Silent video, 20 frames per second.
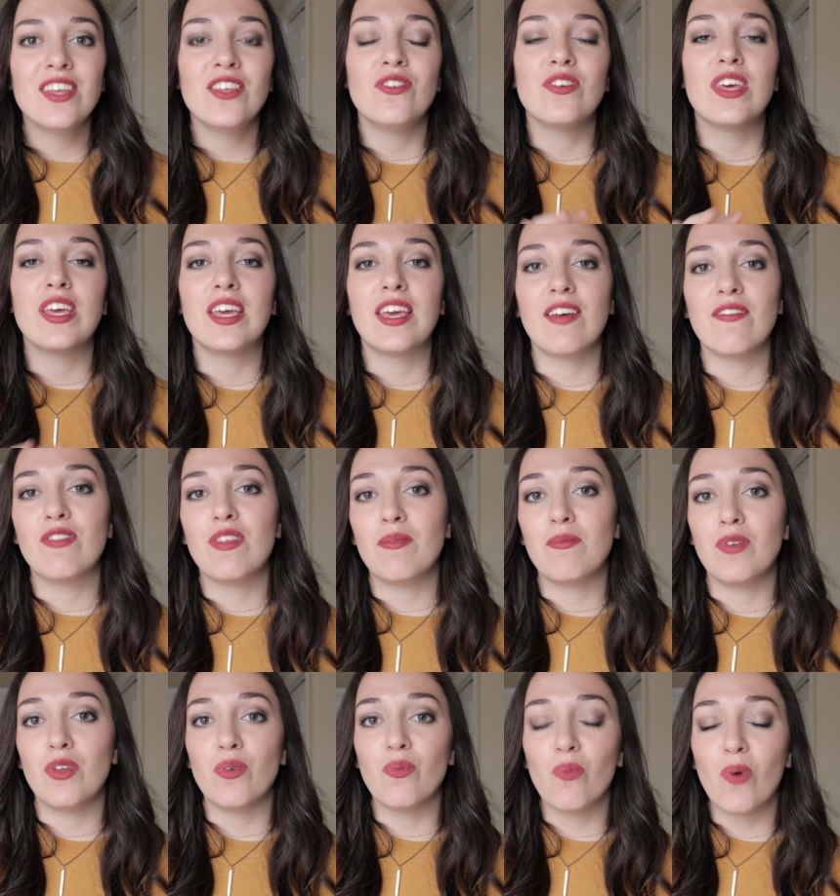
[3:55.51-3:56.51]
You can give
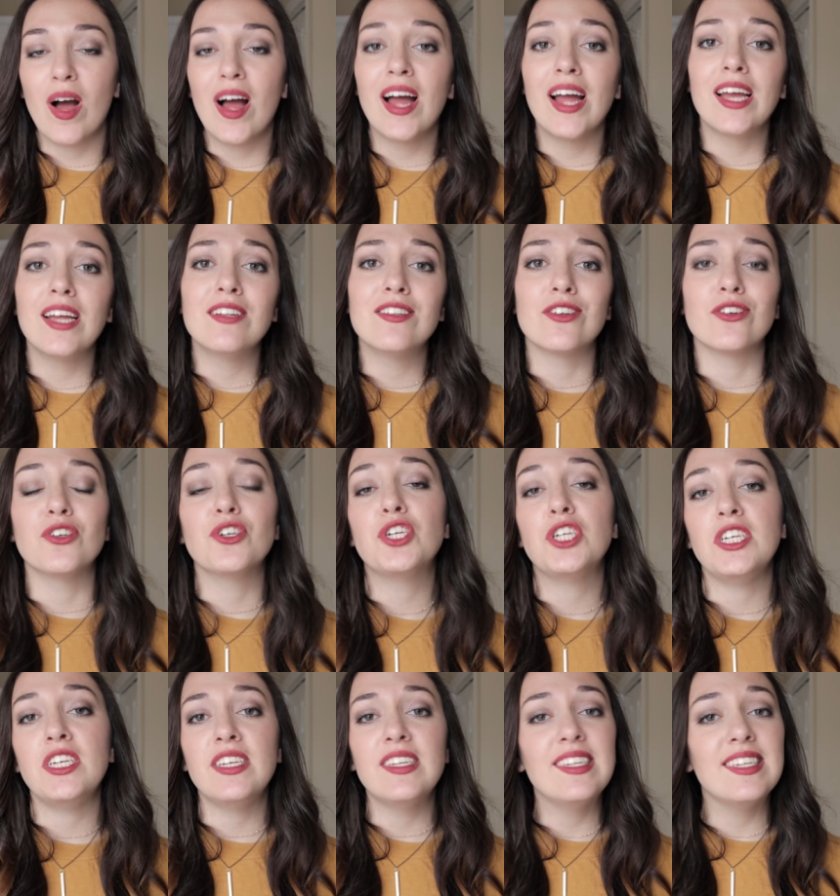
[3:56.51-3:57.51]
them new wines or
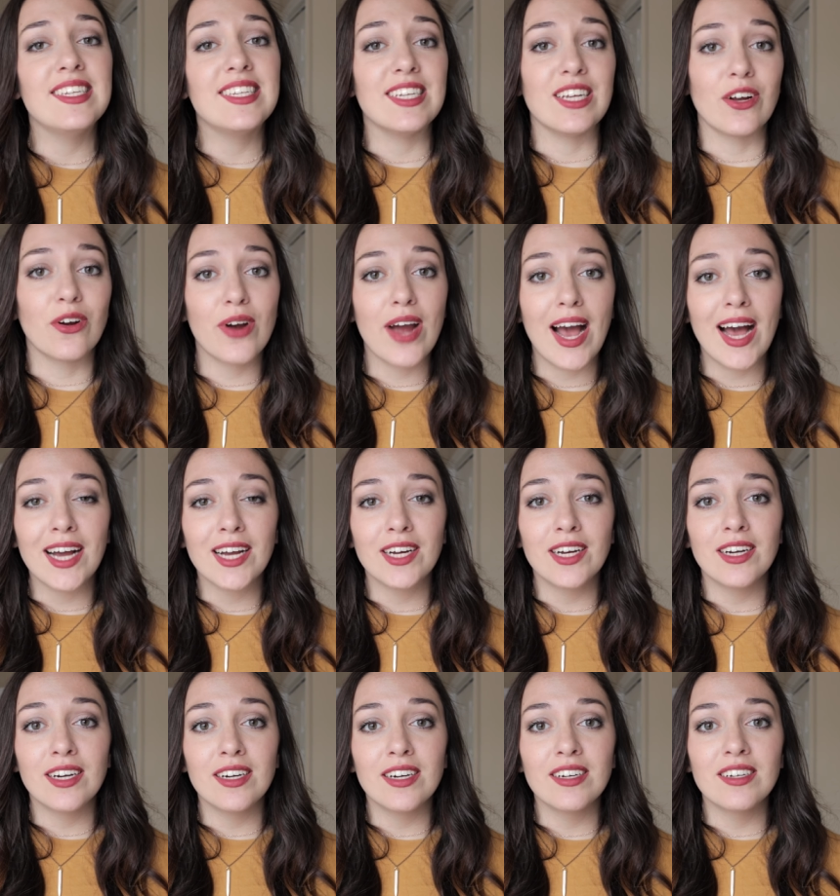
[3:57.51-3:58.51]
cheeses and
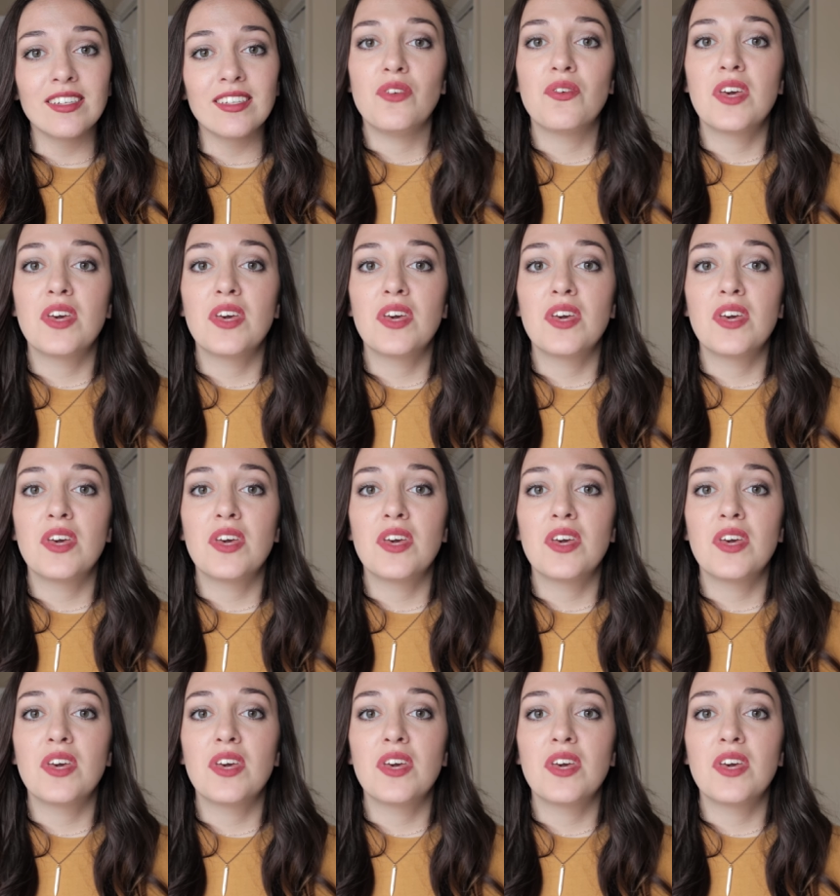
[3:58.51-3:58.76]
crackers.